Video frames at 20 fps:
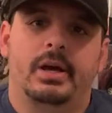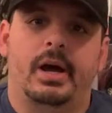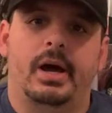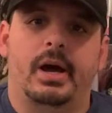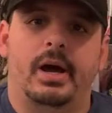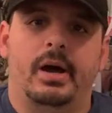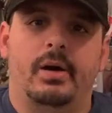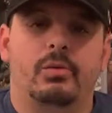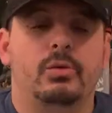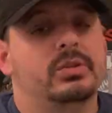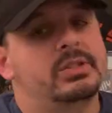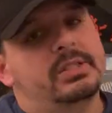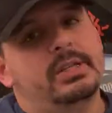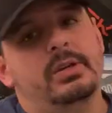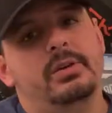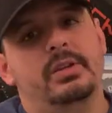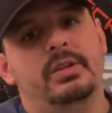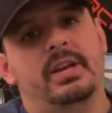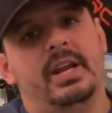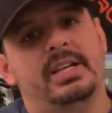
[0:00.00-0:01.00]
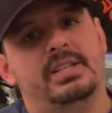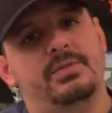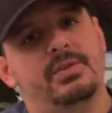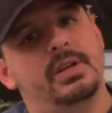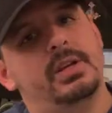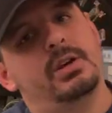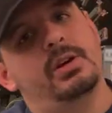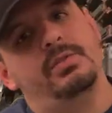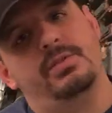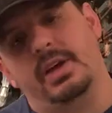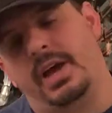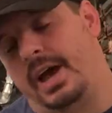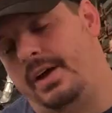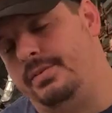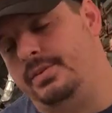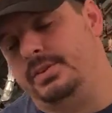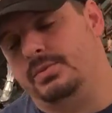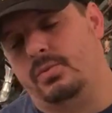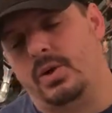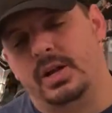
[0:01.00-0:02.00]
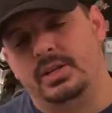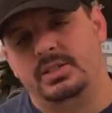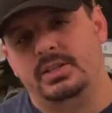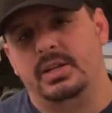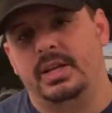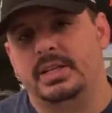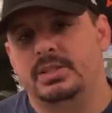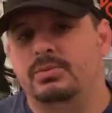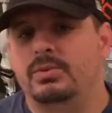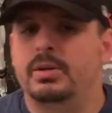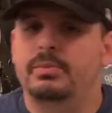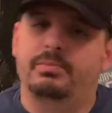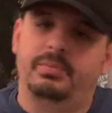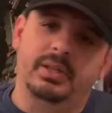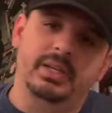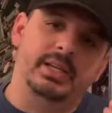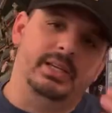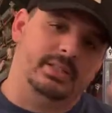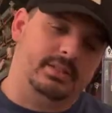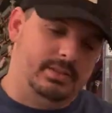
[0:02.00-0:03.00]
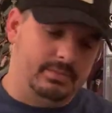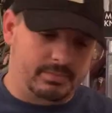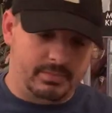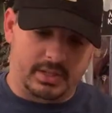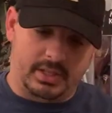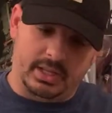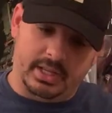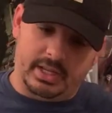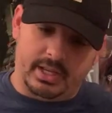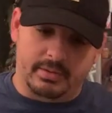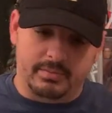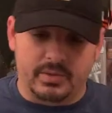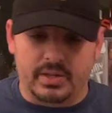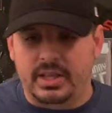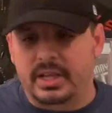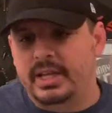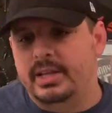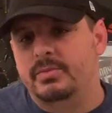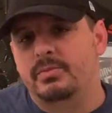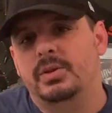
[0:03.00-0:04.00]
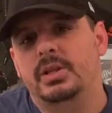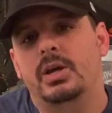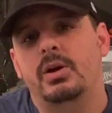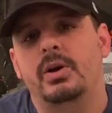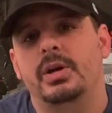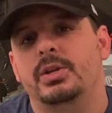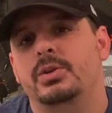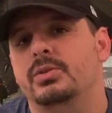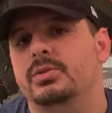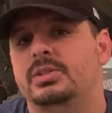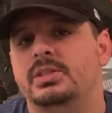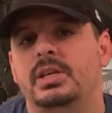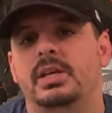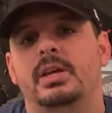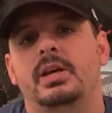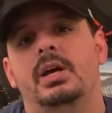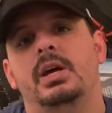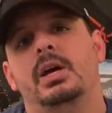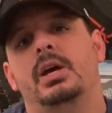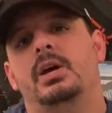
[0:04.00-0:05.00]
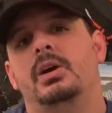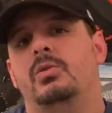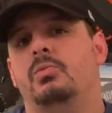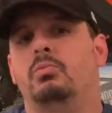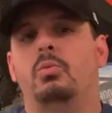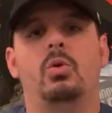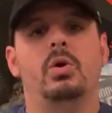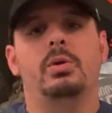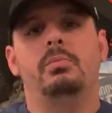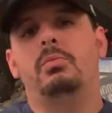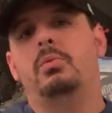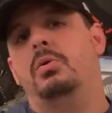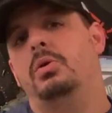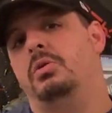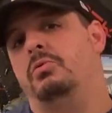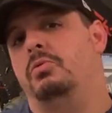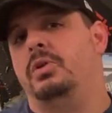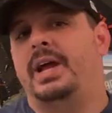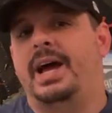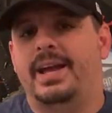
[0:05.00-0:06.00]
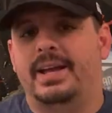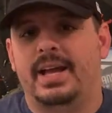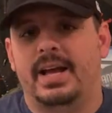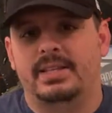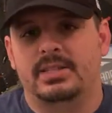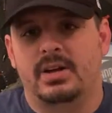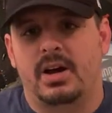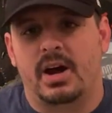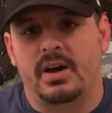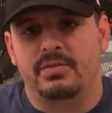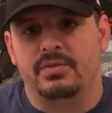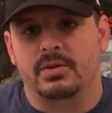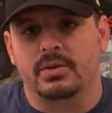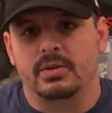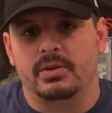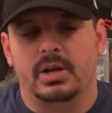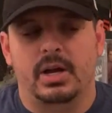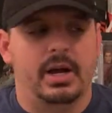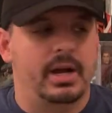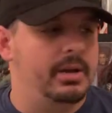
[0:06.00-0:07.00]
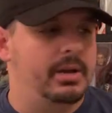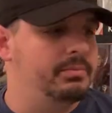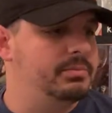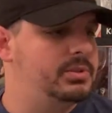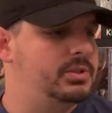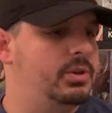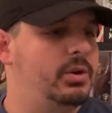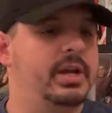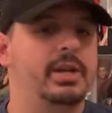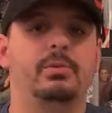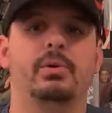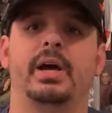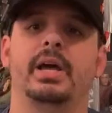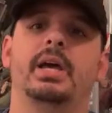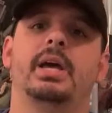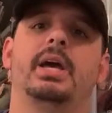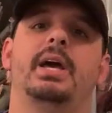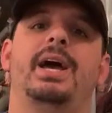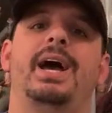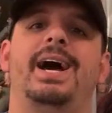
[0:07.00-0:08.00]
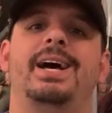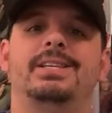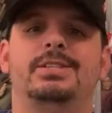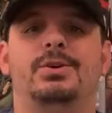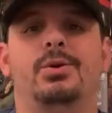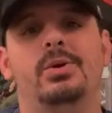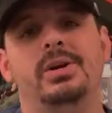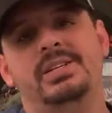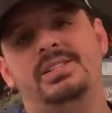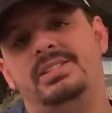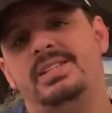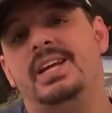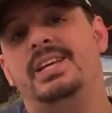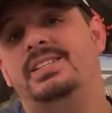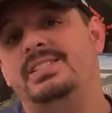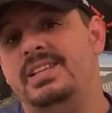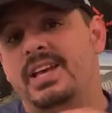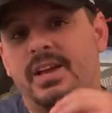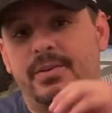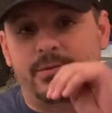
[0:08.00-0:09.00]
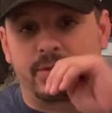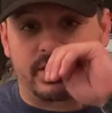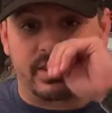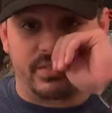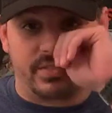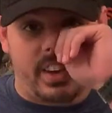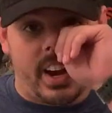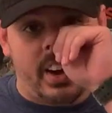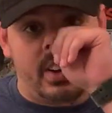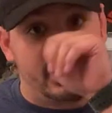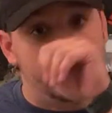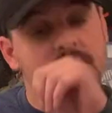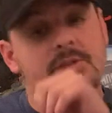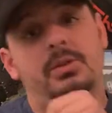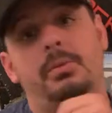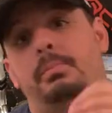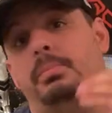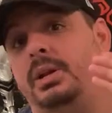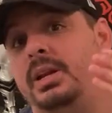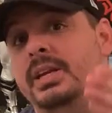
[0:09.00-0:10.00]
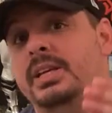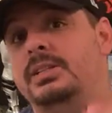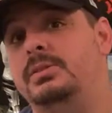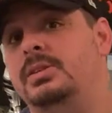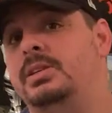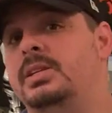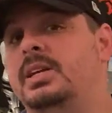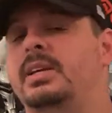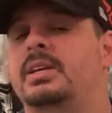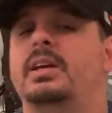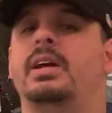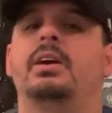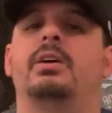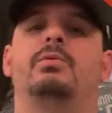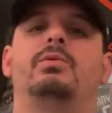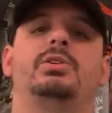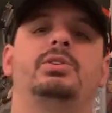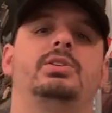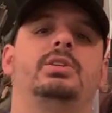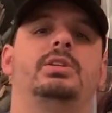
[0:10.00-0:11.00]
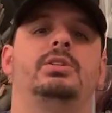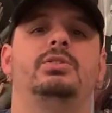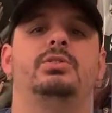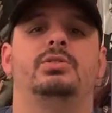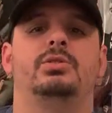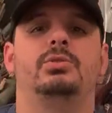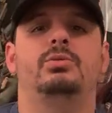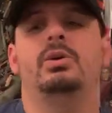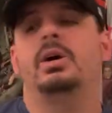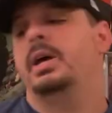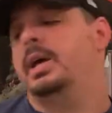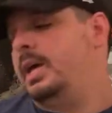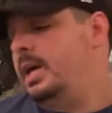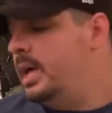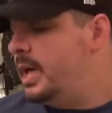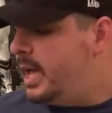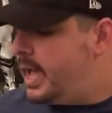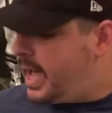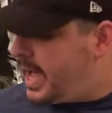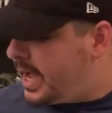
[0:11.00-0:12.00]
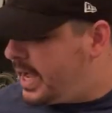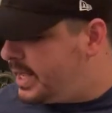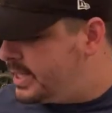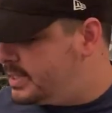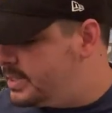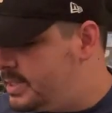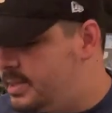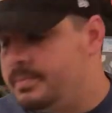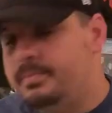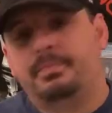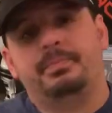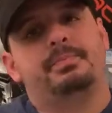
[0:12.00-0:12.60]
we'll see you in the next video. If you haven't watched the next one, please click on the link below, and you'll see more and more of what I got to offer. So anyway, as always, stay safe with the virus. Please take care of what you need to do, and